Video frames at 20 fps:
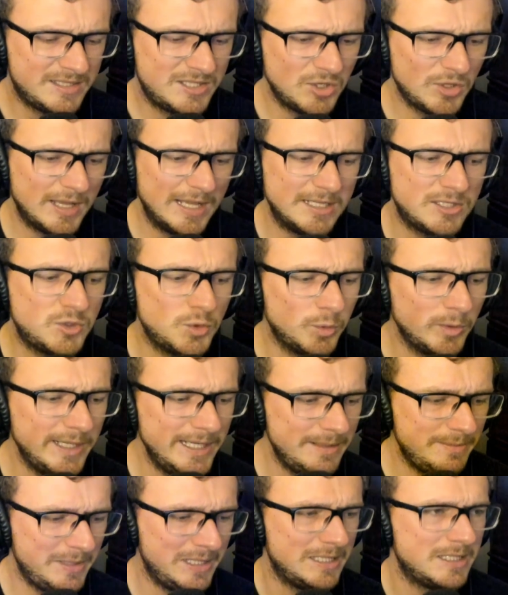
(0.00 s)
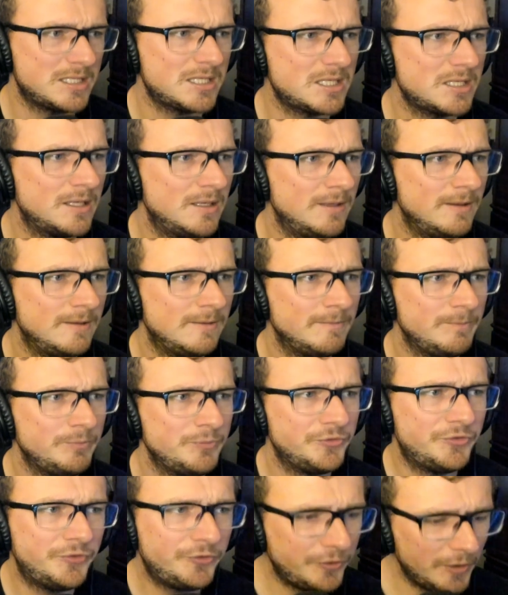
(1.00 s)
So that's Remus.
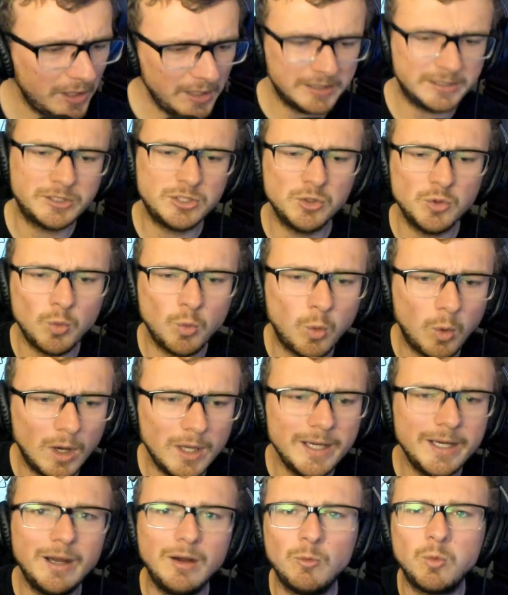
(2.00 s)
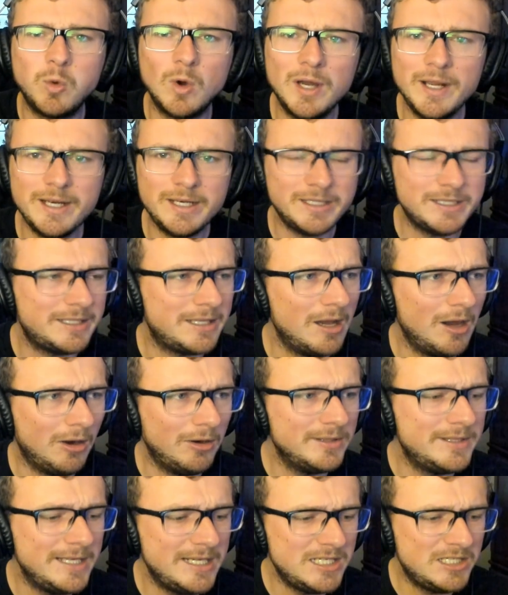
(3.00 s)
Fuck, dude, what
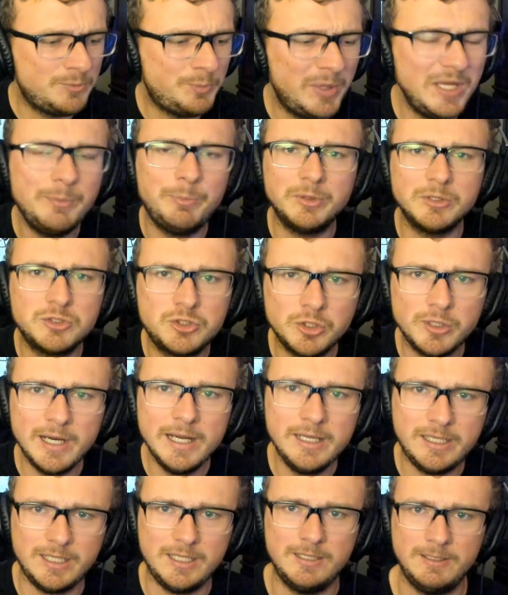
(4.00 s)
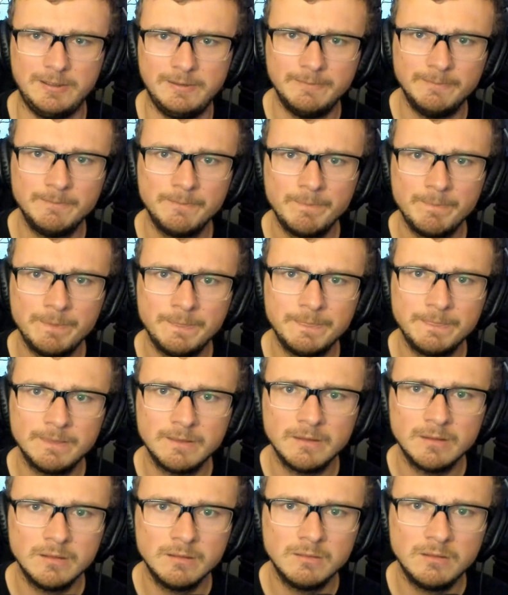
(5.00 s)
are these people drinking?
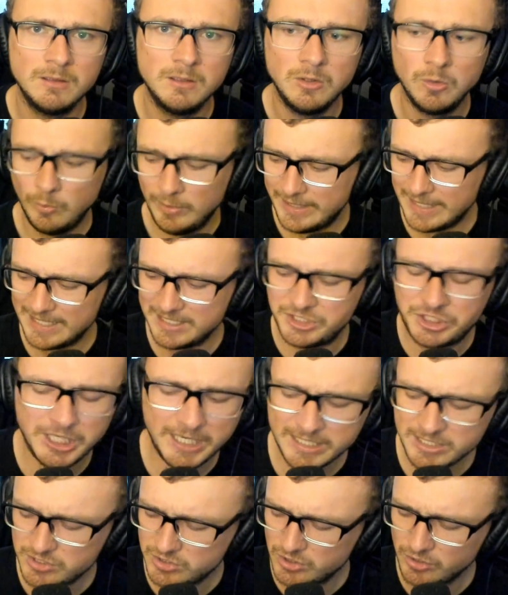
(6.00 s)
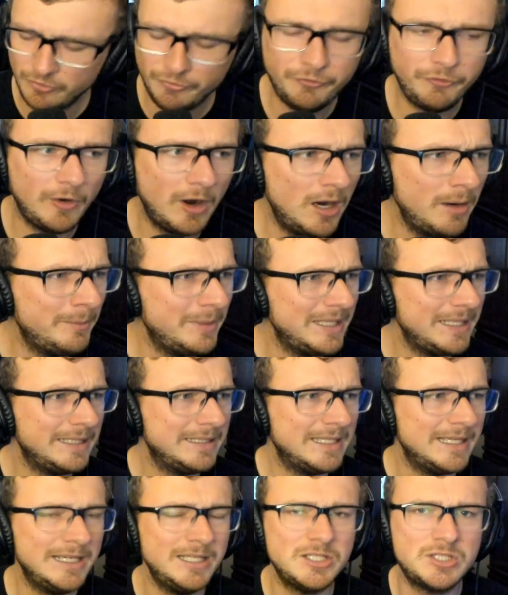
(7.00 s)
We got Chester Pharma,
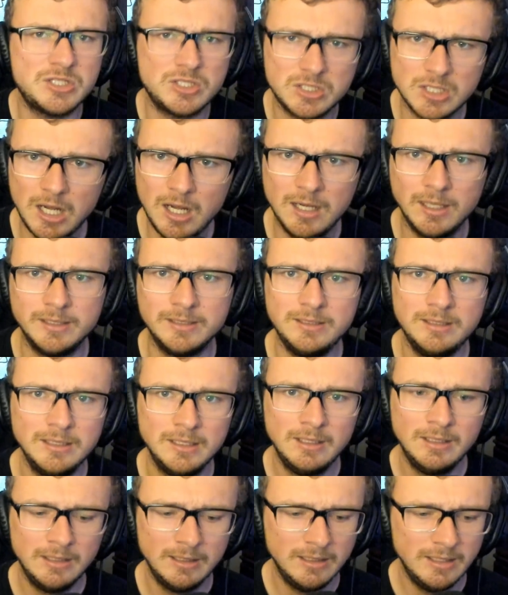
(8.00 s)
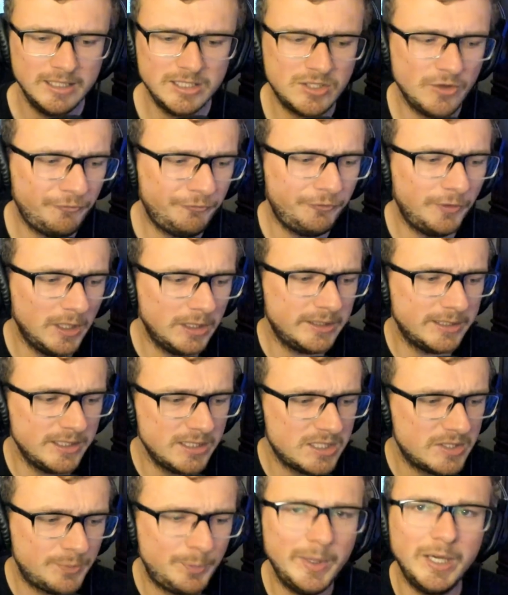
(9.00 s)
and then his son is a
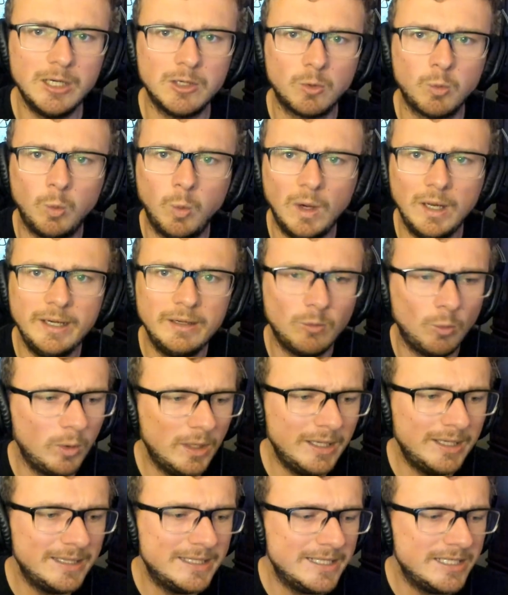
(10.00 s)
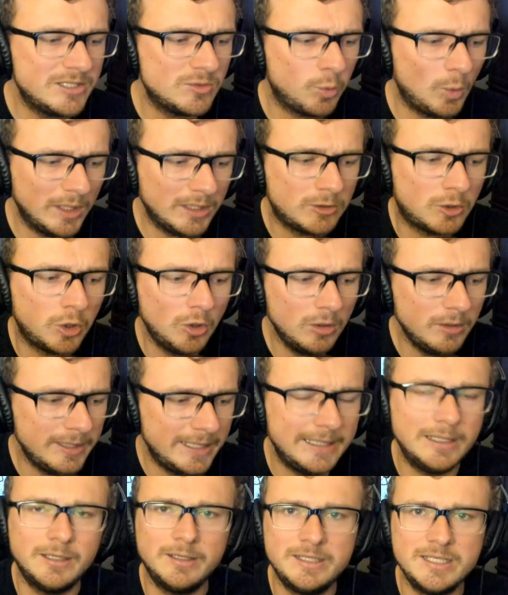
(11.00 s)
fucking spitter. What
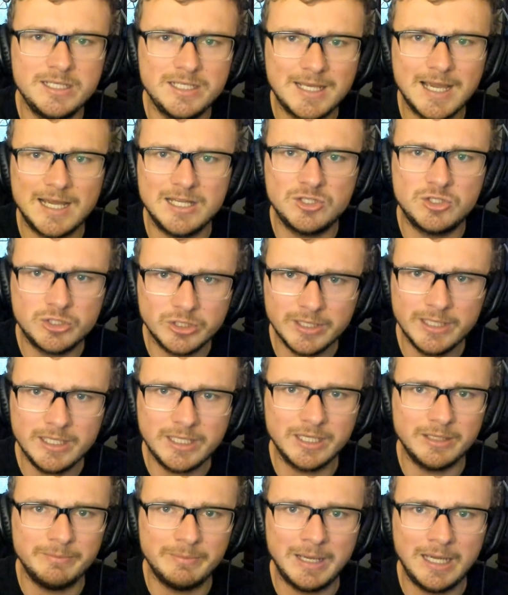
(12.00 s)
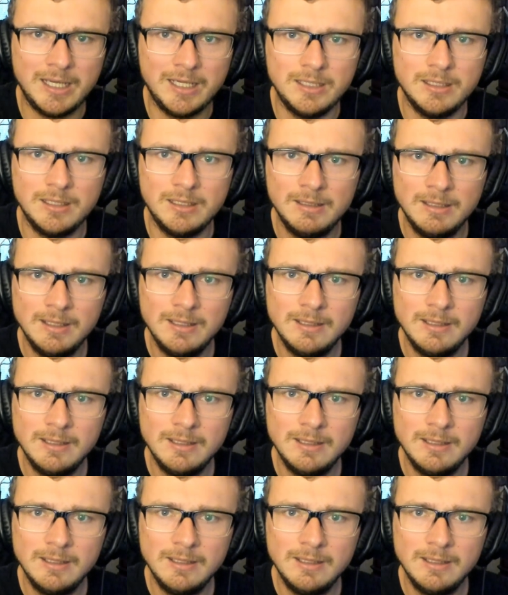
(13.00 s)
Kool-Aid are these guys drinking, man?